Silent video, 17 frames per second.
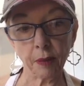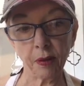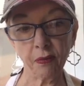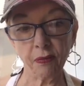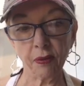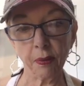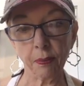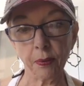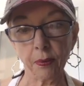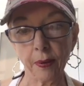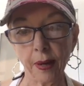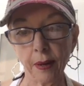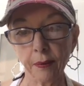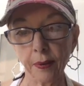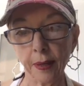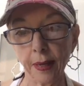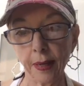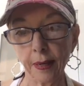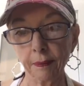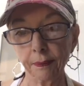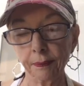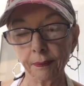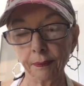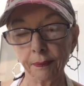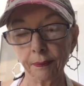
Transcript: me flip around again.